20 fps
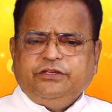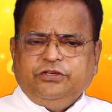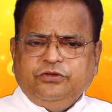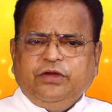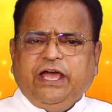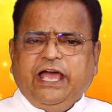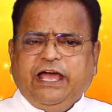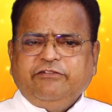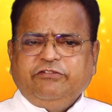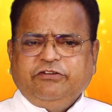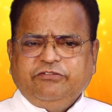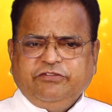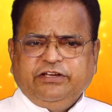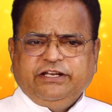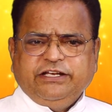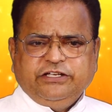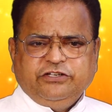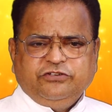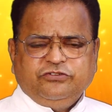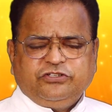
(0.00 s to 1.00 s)
You have a
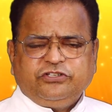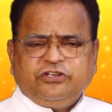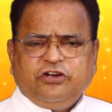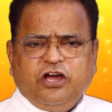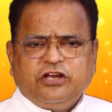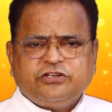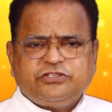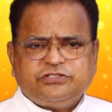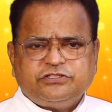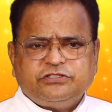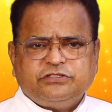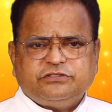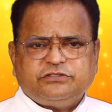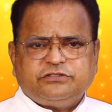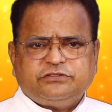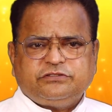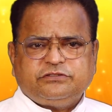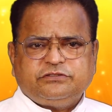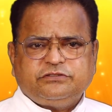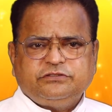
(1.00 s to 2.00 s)
very good
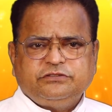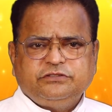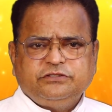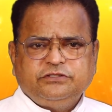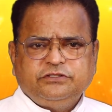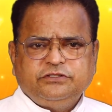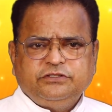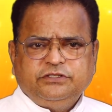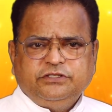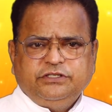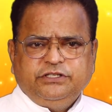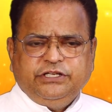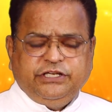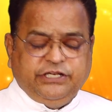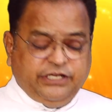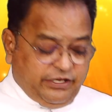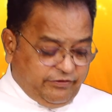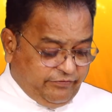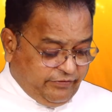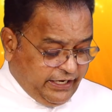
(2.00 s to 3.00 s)
conscience.
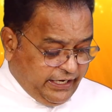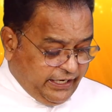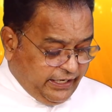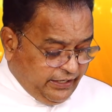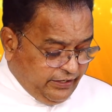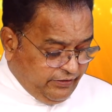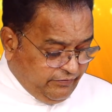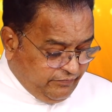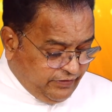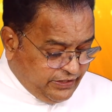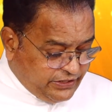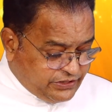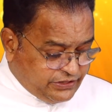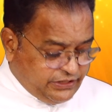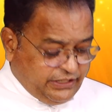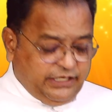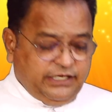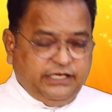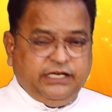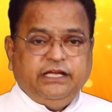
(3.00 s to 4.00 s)
In a way, we
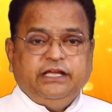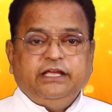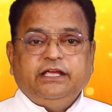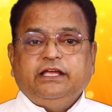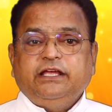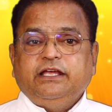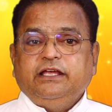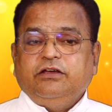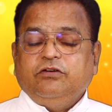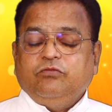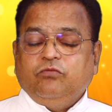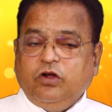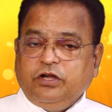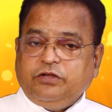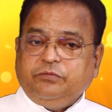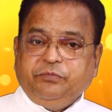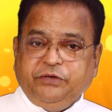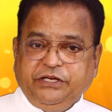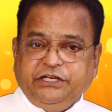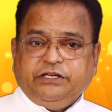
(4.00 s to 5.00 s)
see
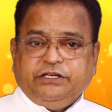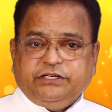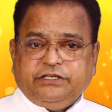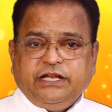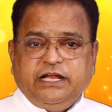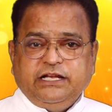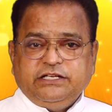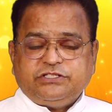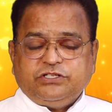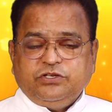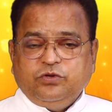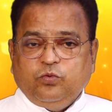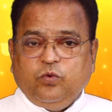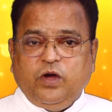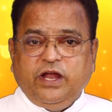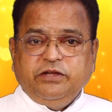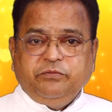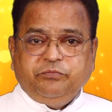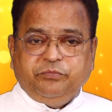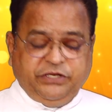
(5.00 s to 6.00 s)
what Peter tells in
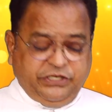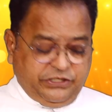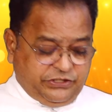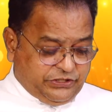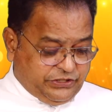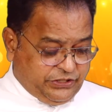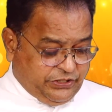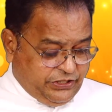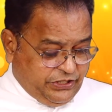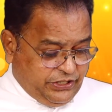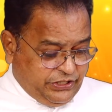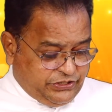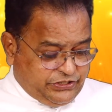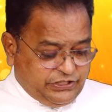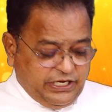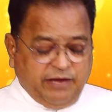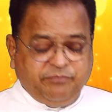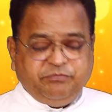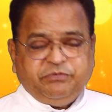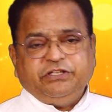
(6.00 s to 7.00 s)
1 Peter
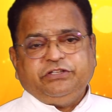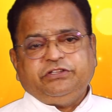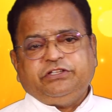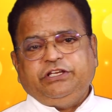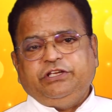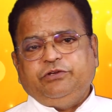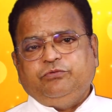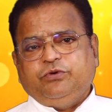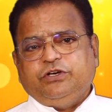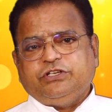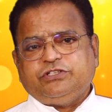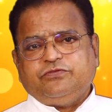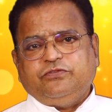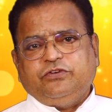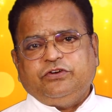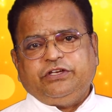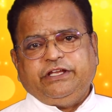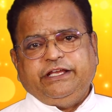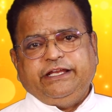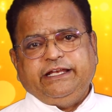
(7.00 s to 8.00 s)
chapter 3, verse
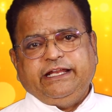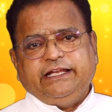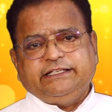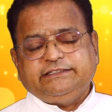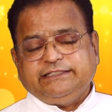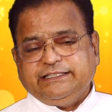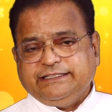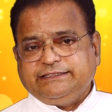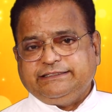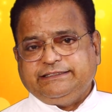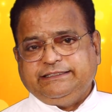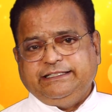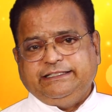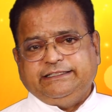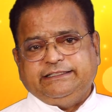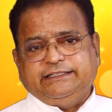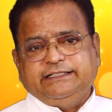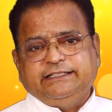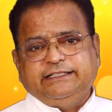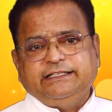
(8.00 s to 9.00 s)
14 and
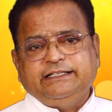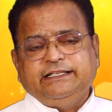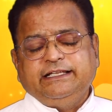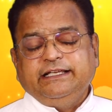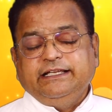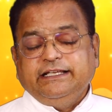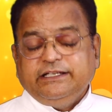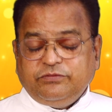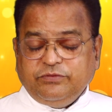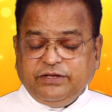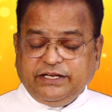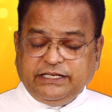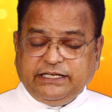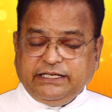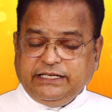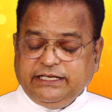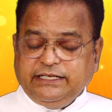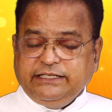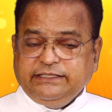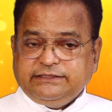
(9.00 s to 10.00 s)
16. It
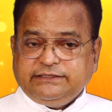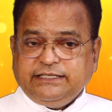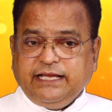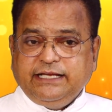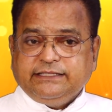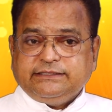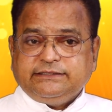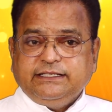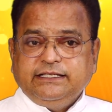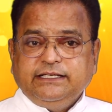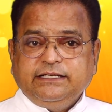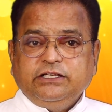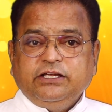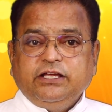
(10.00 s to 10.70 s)
very clearly says,